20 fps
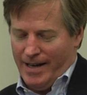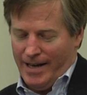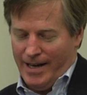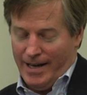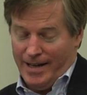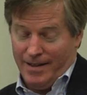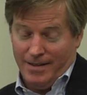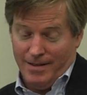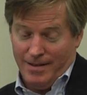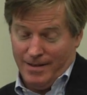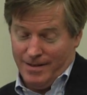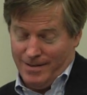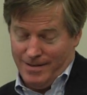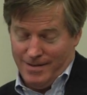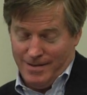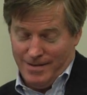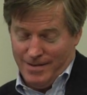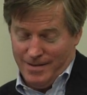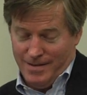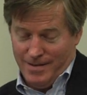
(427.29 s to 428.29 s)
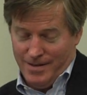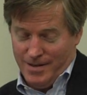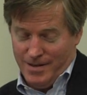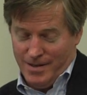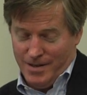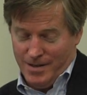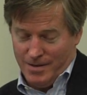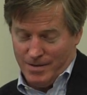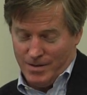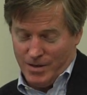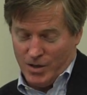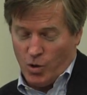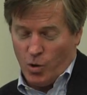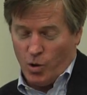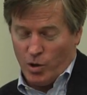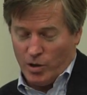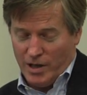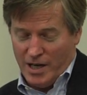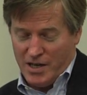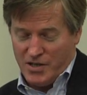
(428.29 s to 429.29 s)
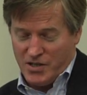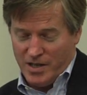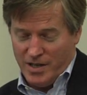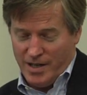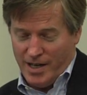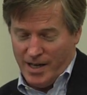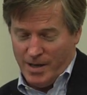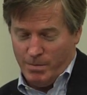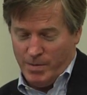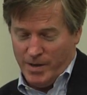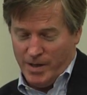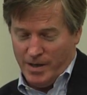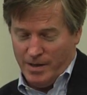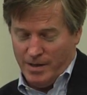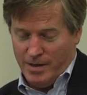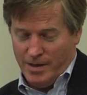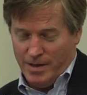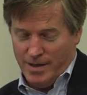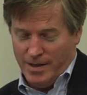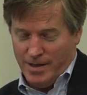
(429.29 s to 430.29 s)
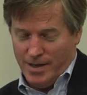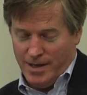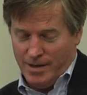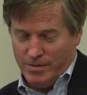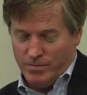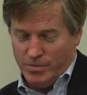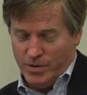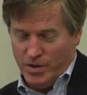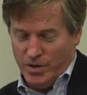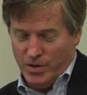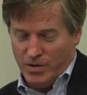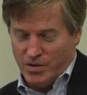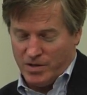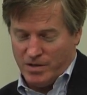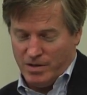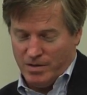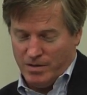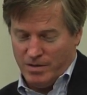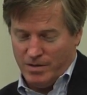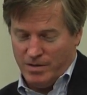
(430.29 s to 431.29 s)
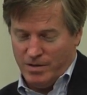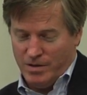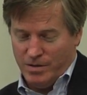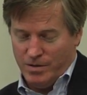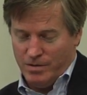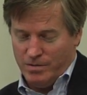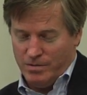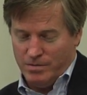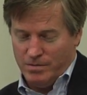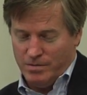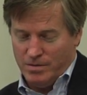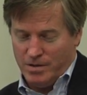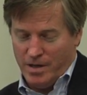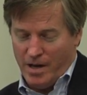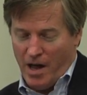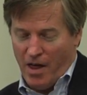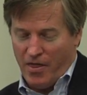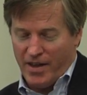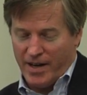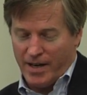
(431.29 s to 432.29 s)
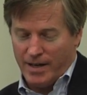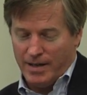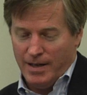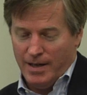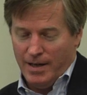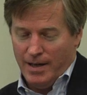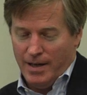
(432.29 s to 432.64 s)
and the the correlation had been uh, reduced to to nothing.